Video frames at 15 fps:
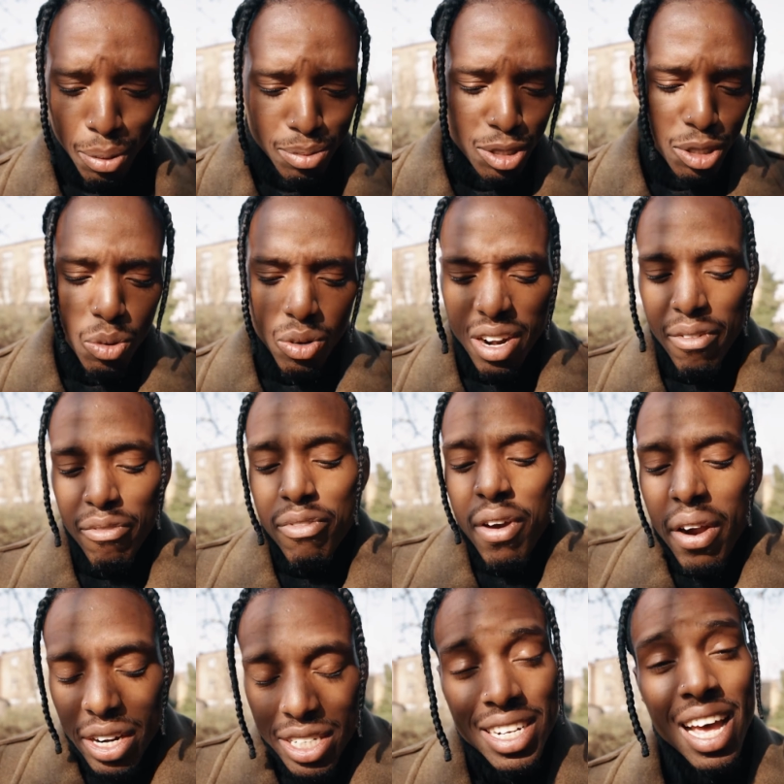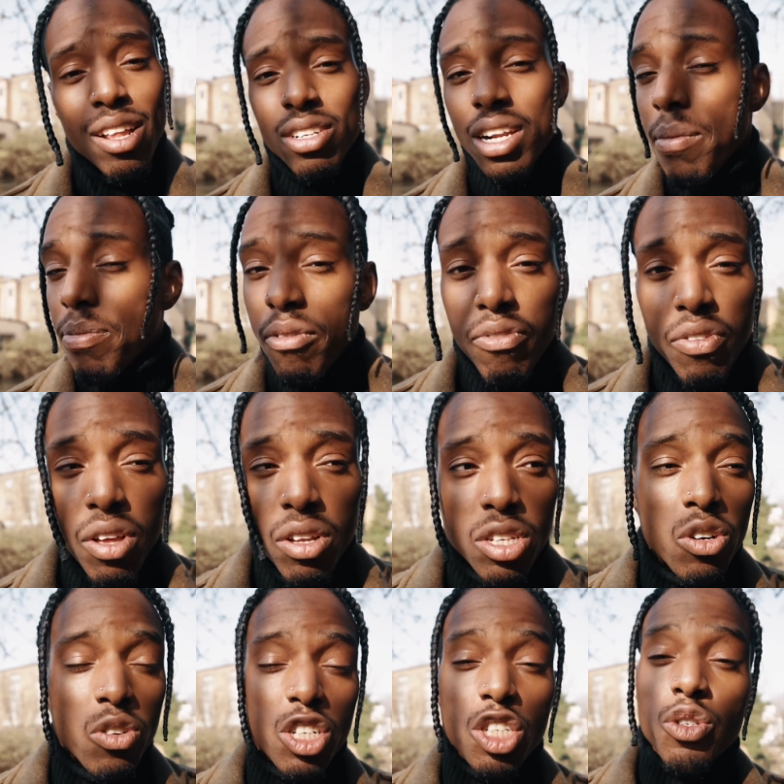shoot in a very shallow depth of field,
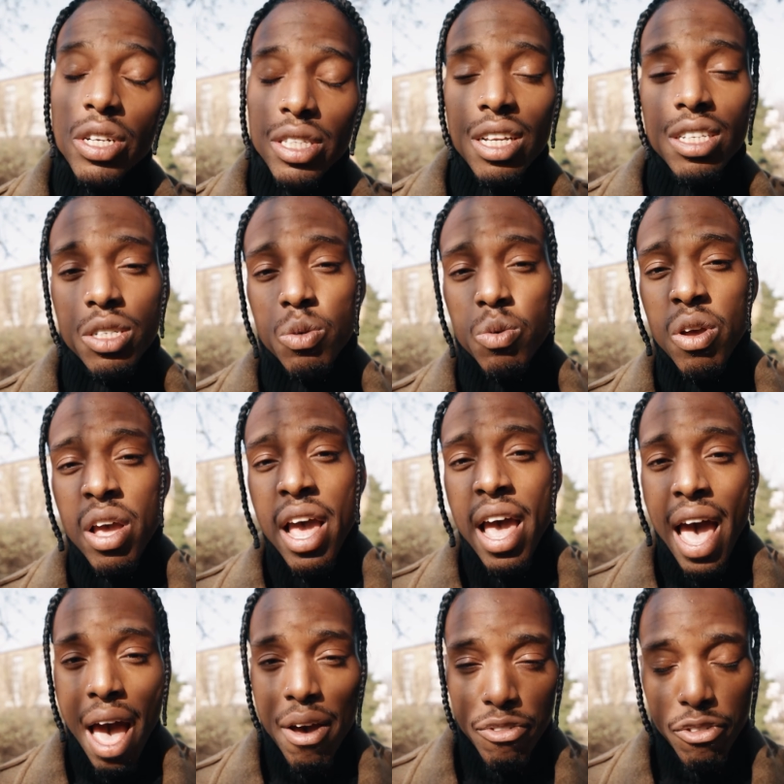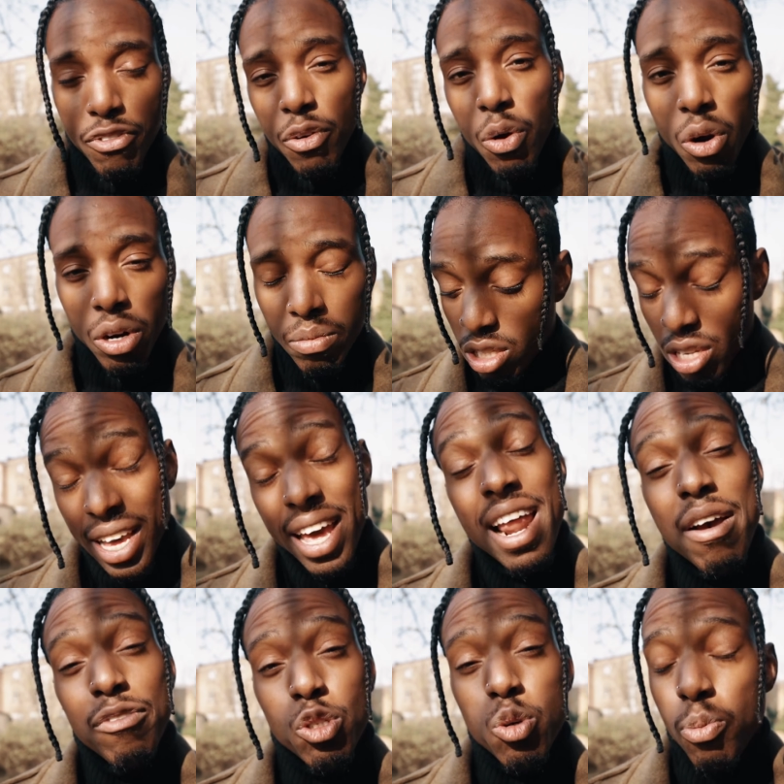you're restricted to f4. To get
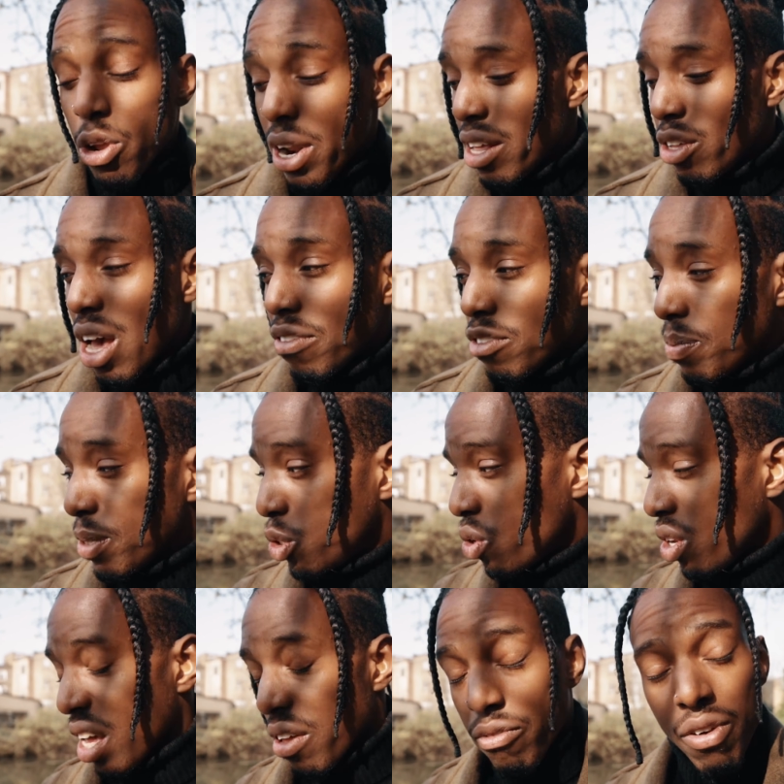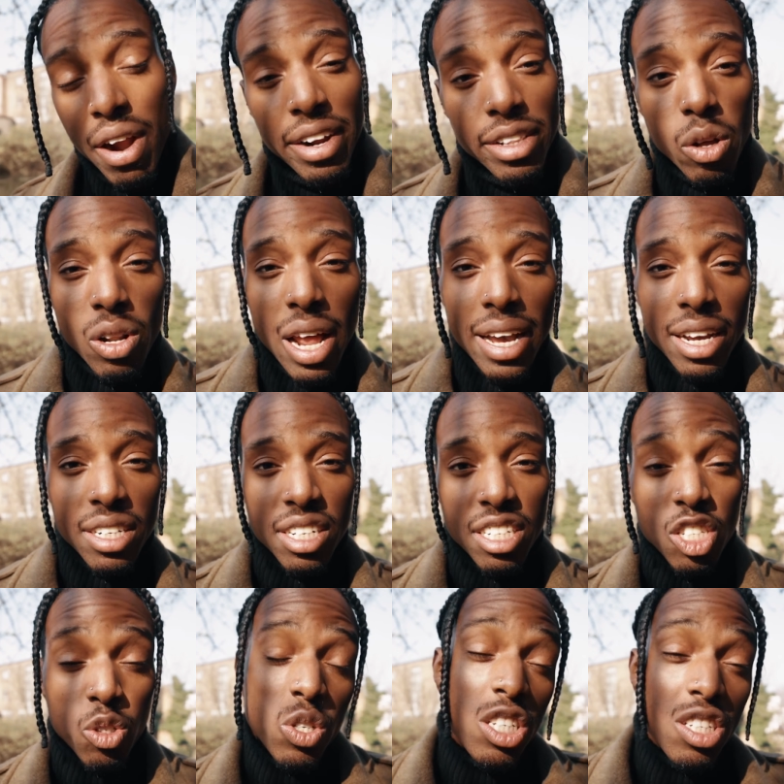f2.8, you have to be shooting in very low light
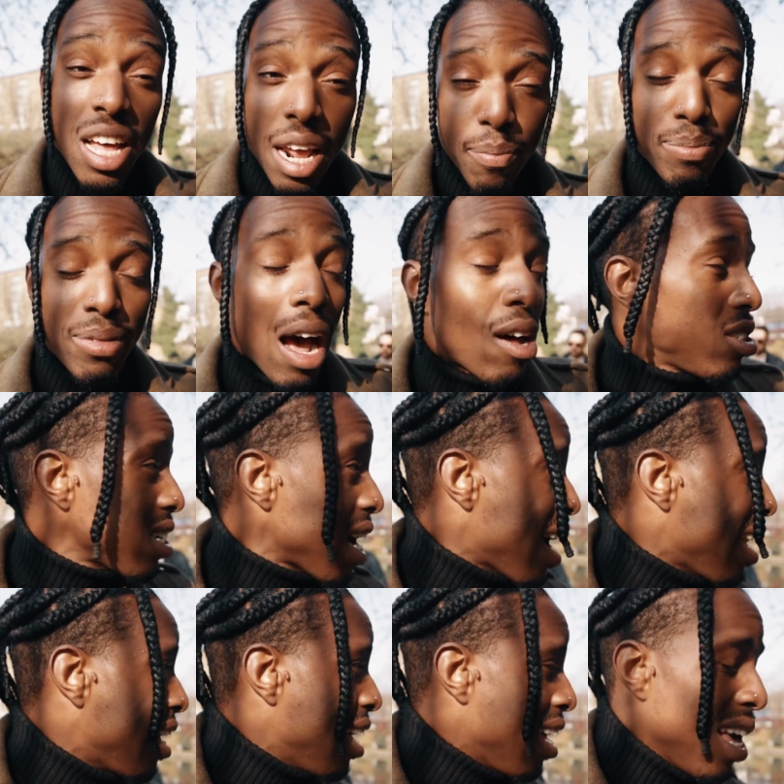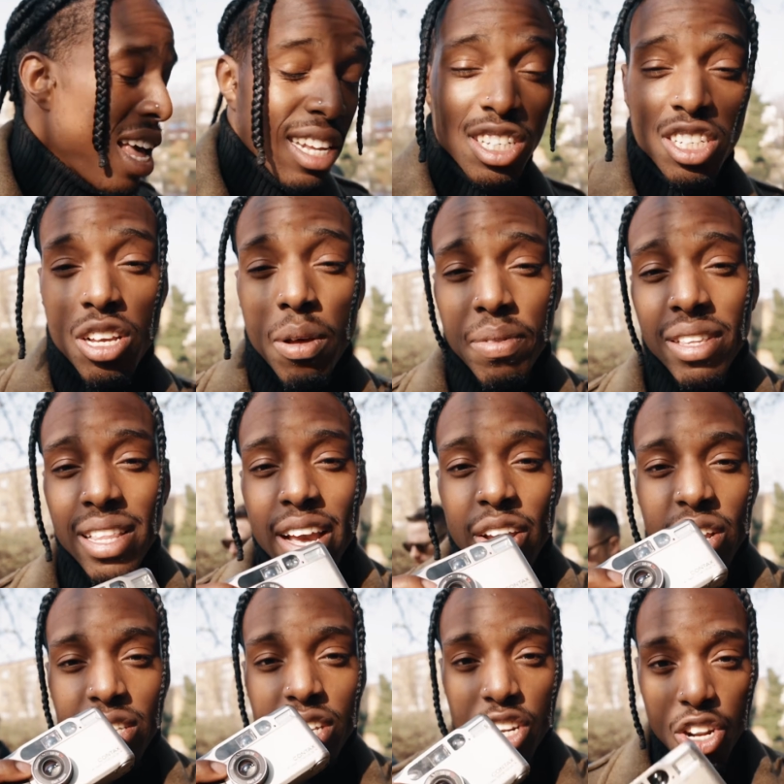conditions, which is not a downside. It's just something that you
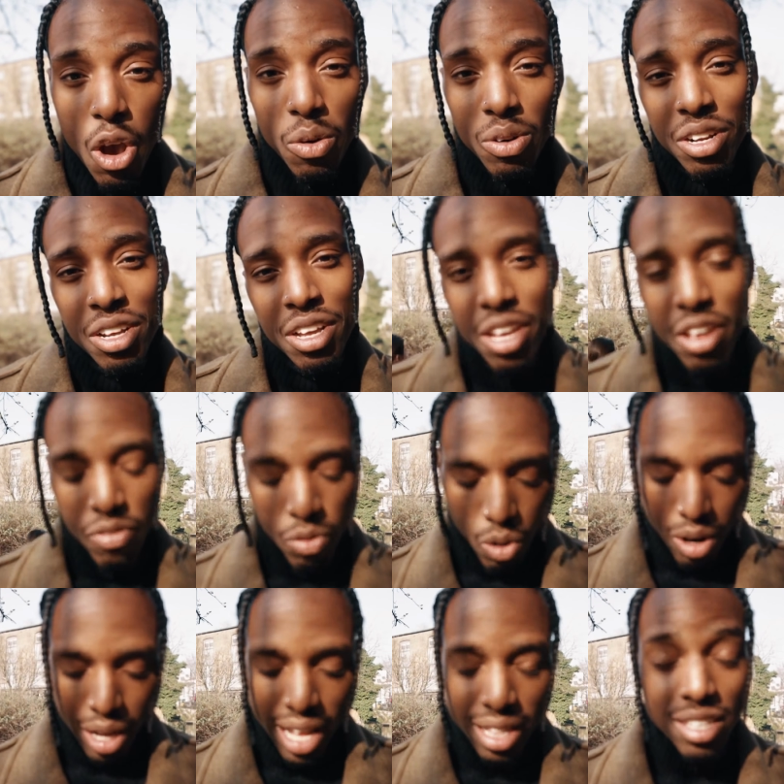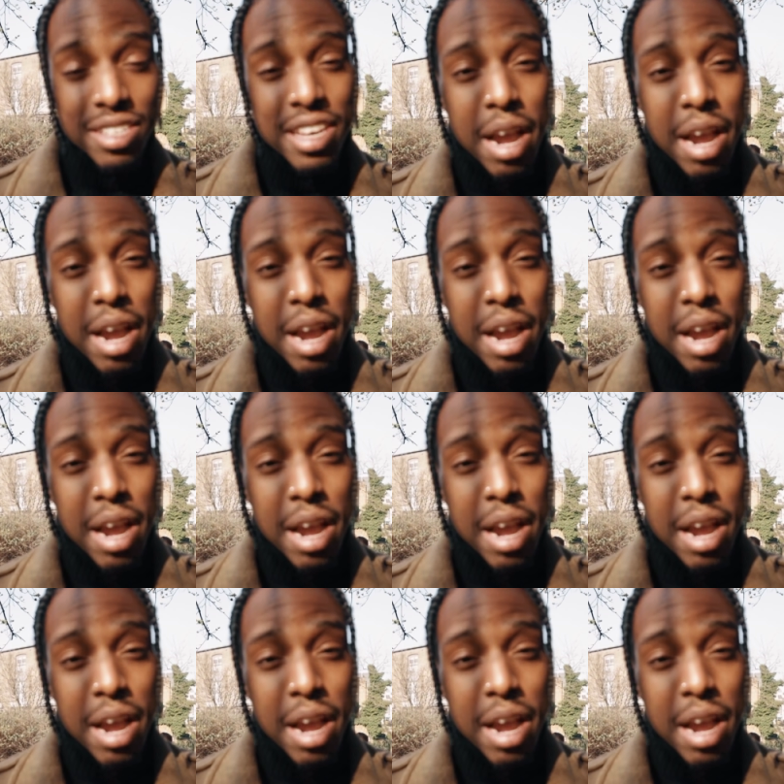need to note if you want to get this